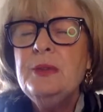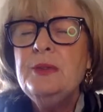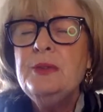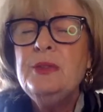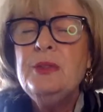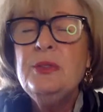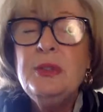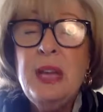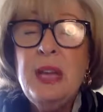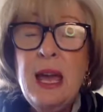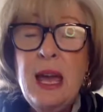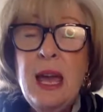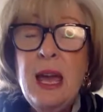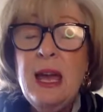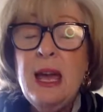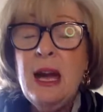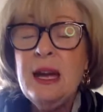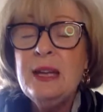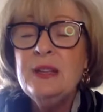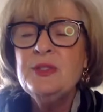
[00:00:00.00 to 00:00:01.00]

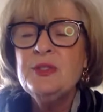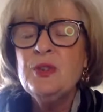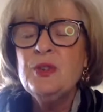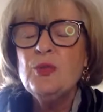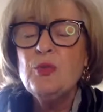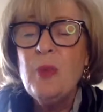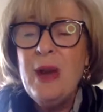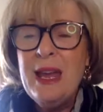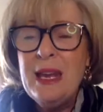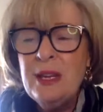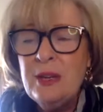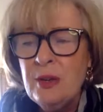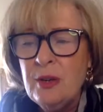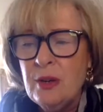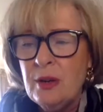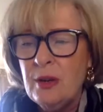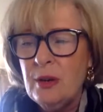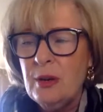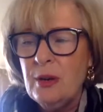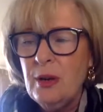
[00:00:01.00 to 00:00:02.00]
Today, I
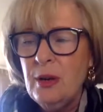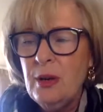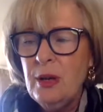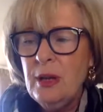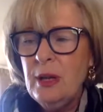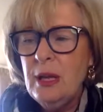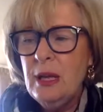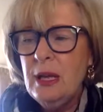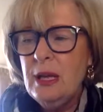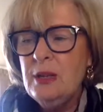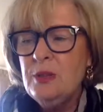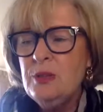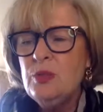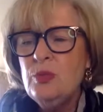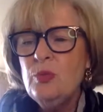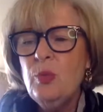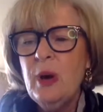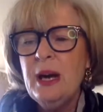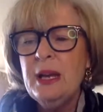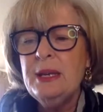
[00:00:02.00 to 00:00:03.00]
surrender
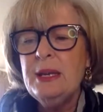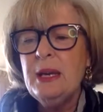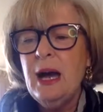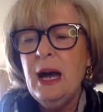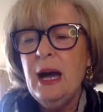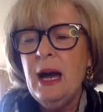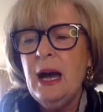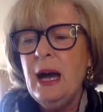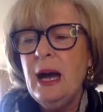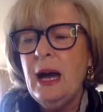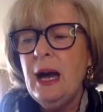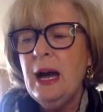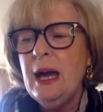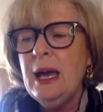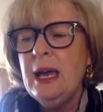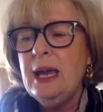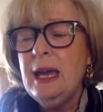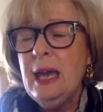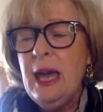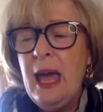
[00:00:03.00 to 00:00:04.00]
into what
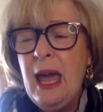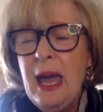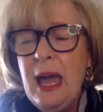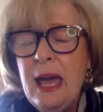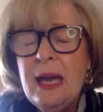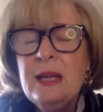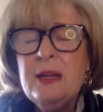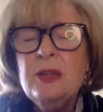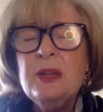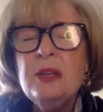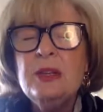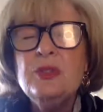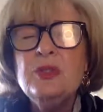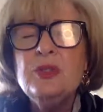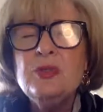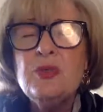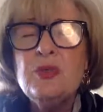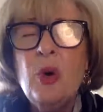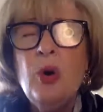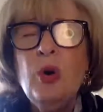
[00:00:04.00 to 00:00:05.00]
I can
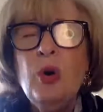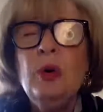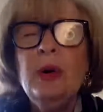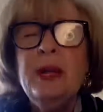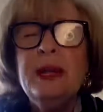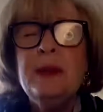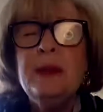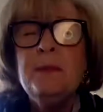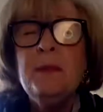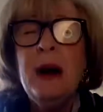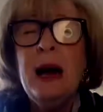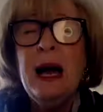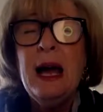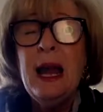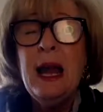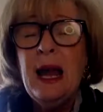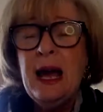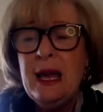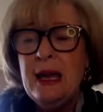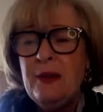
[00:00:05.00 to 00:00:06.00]
control in my
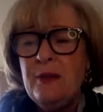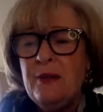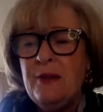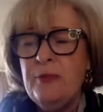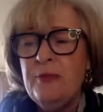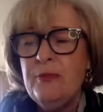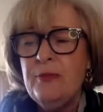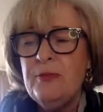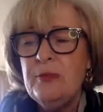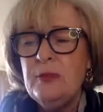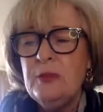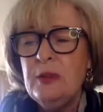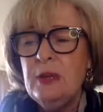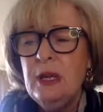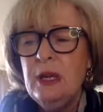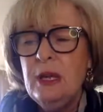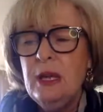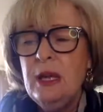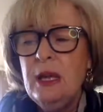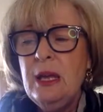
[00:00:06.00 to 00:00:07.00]
life
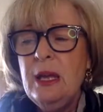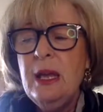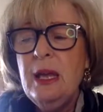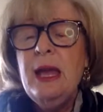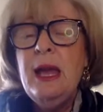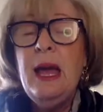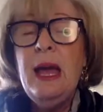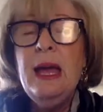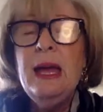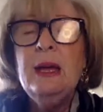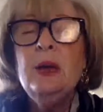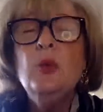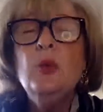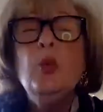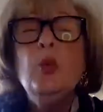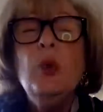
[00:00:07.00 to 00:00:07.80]
and